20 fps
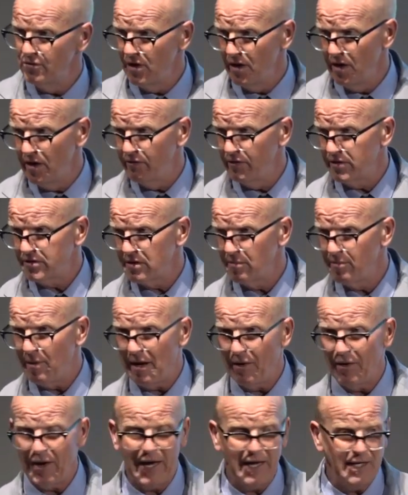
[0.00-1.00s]
nervous
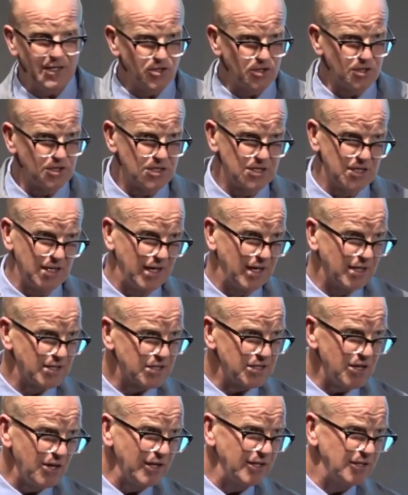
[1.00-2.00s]
about agency,
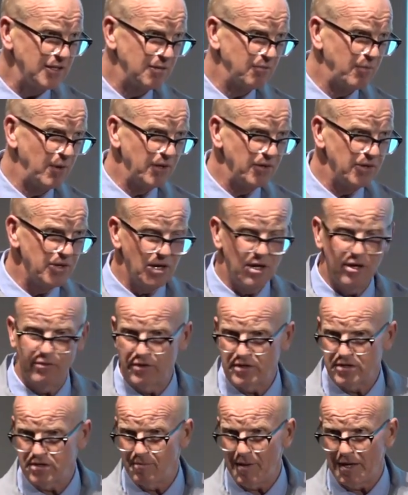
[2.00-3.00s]
excited but
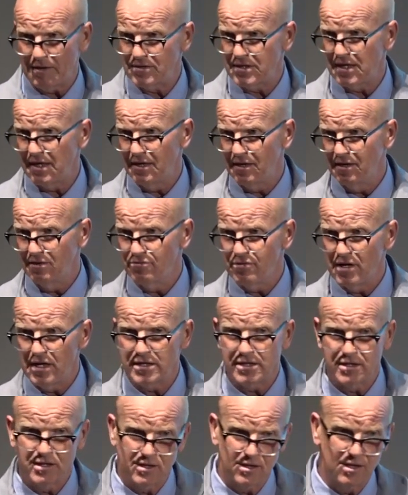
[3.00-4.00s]
nervous about taking
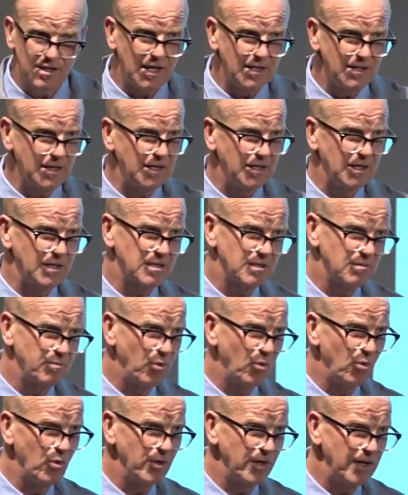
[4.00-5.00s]
risks, and they needed
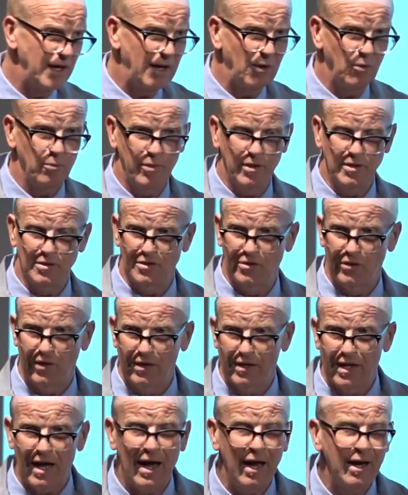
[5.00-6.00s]
support and help in
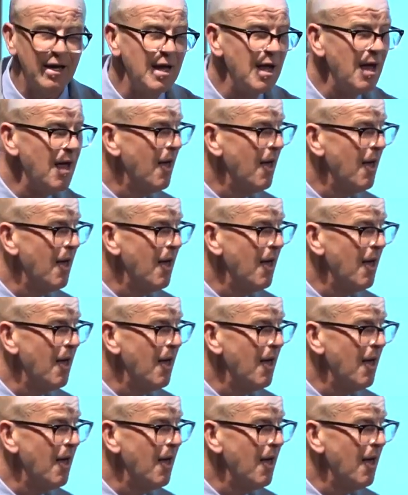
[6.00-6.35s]
doing that.